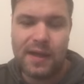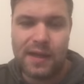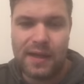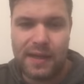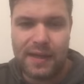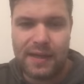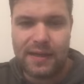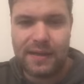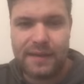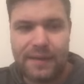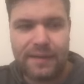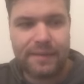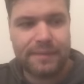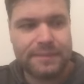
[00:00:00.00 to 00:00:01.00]

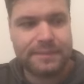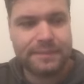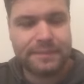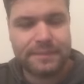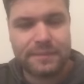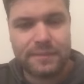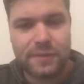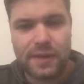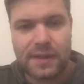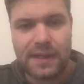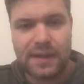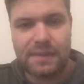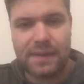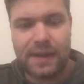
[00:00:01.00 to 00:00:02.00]
and we're
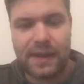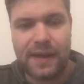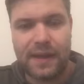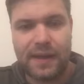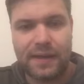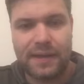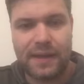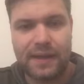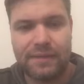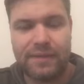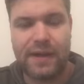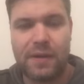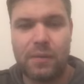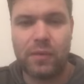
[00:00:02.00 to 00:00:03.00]
happy to give
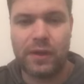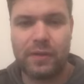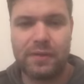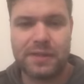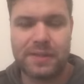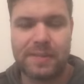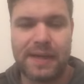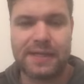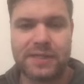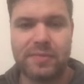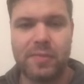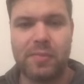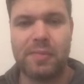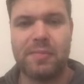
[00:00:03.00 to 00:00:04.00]
that one out as a
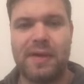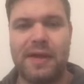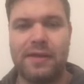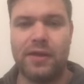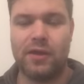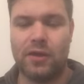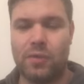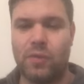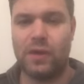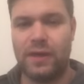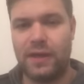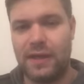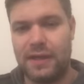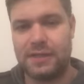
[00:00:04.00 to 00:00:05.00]
maximum win bet. The other
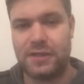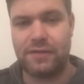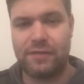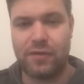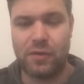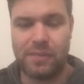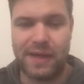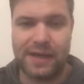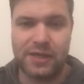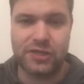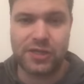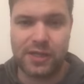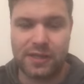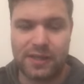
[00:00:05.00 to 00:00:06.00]
one is from the
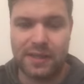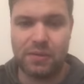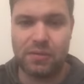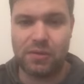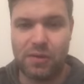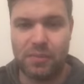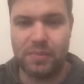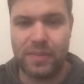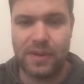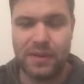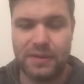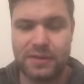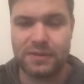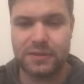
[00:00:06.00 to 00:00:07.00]
Irish Cartel Club,
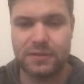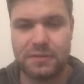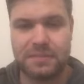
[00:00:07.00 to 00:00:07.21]
so